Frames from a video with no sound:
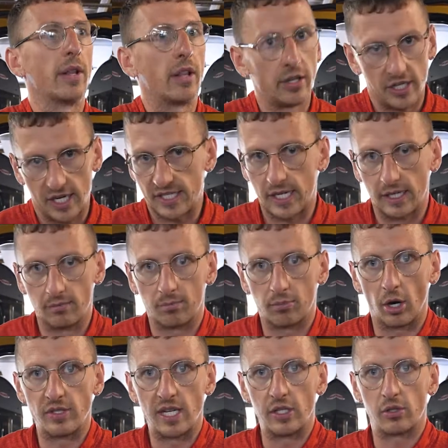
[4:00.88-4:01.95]
digesting
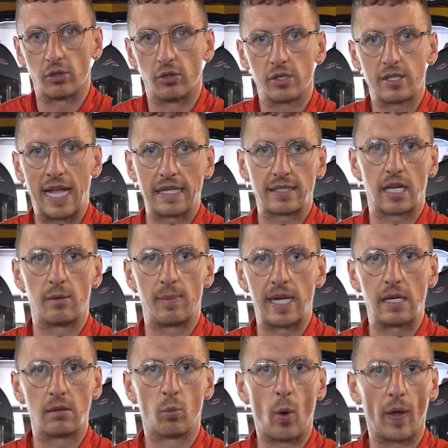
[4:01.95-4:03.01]
protein source, that's going to
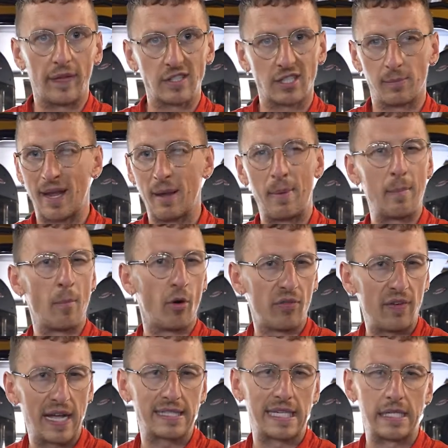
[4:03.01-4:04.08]
be one that's going to be a bit more
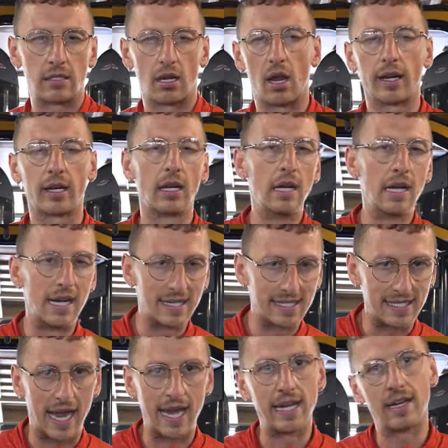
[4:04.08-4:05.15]
fatty, so like a
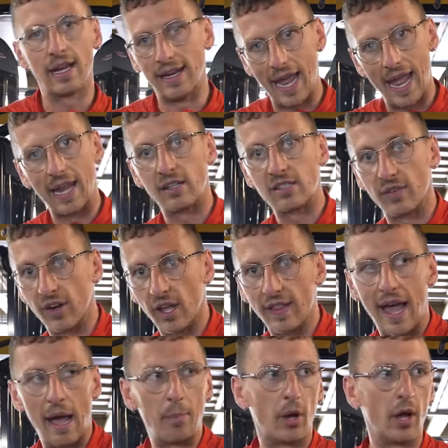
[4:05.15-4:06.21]
steak, an egg, something like
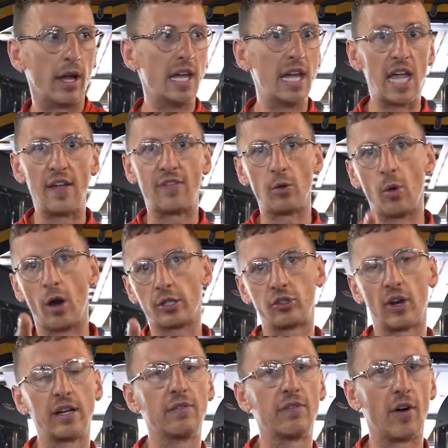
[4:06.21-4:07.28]
that. But if you are
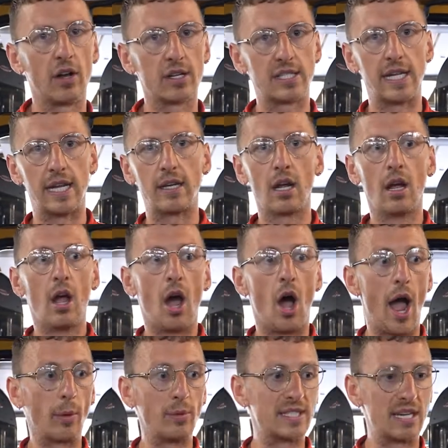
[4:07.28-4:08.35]
training fasted,
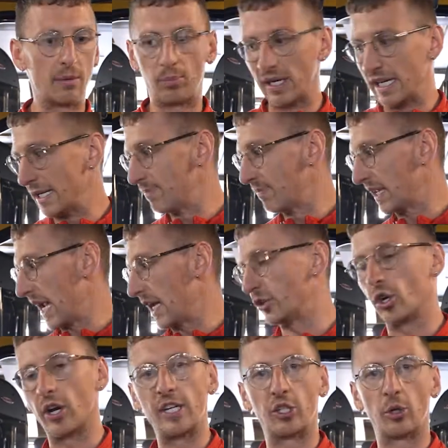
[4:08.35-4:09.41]
I would simply get
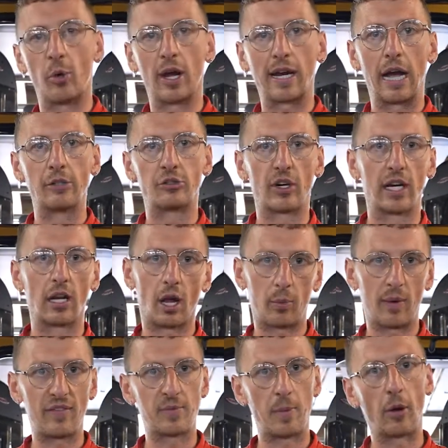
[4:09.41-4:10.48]
into your intra-workout drink like
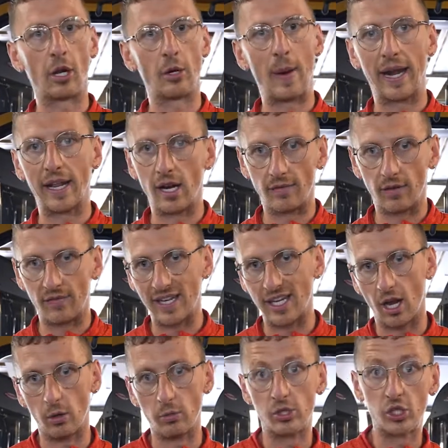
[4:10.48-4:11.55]
we've spoken about in another
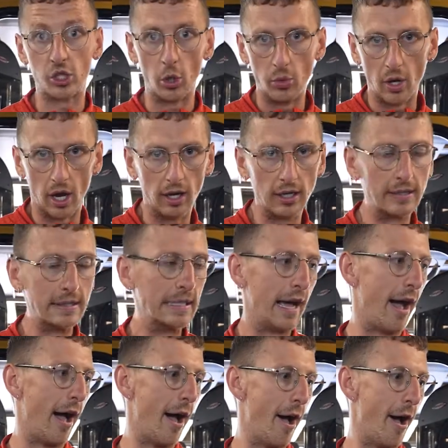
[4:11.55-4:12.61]
video sooner,
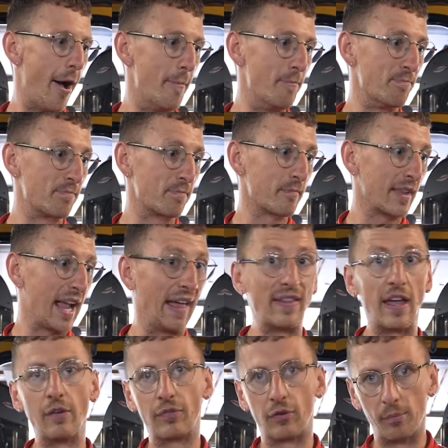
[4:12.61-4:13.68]
and
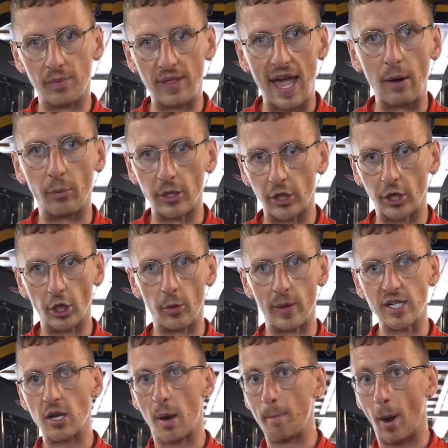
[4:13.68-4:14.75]
then from there what you can do
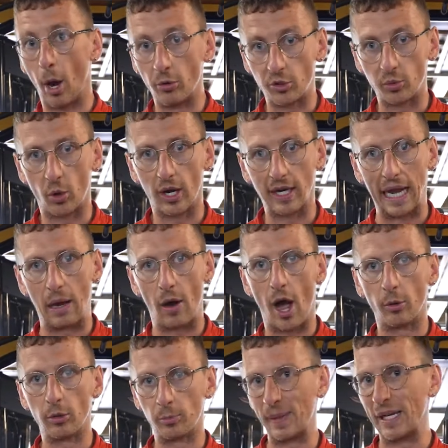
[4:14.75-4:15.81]
is post-workout,
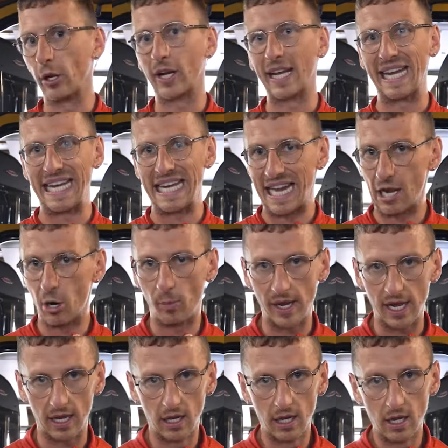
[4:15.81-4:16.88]
I would be looking to eat a little
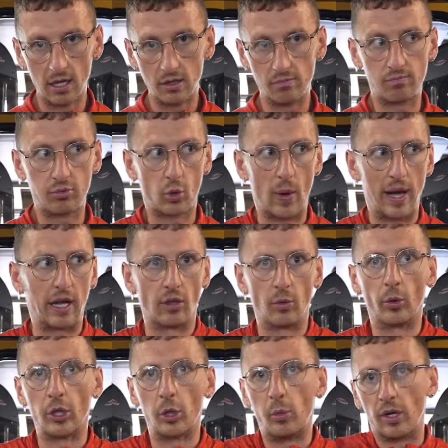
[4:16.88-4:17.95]
bit quicker than
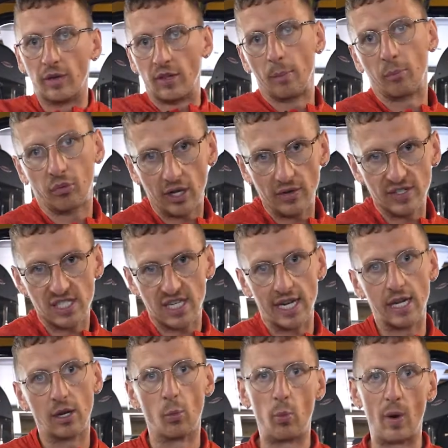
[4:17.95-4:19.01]
what you would have done
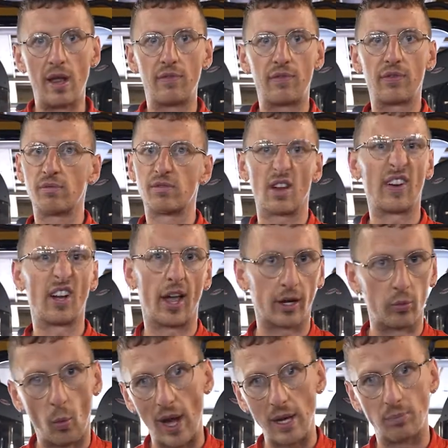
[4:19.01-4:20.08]
previously with something like
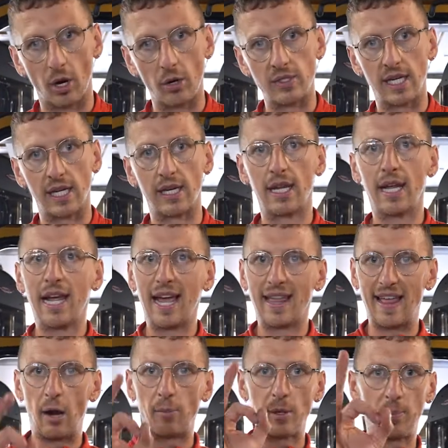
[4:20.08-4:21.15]
whey protein.
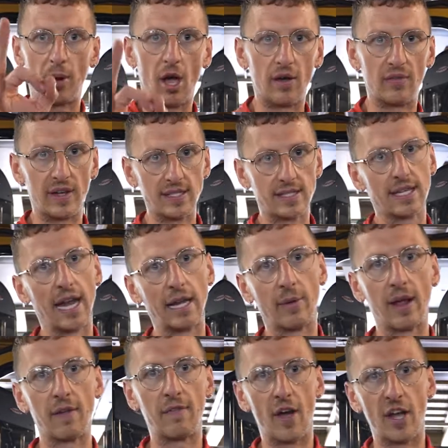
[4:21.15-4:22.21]
That'll be perfect.
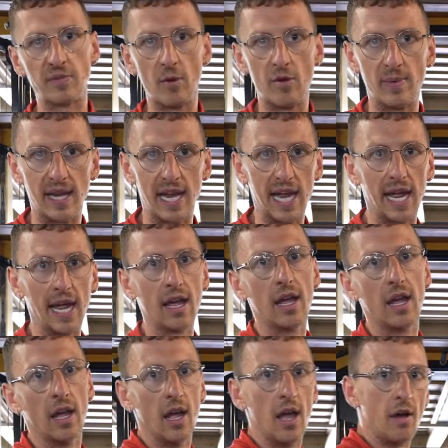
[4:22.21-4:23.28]
Anyway, first movement here,
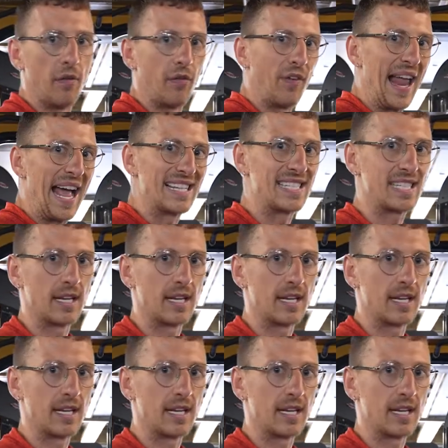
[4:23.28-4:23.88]
flat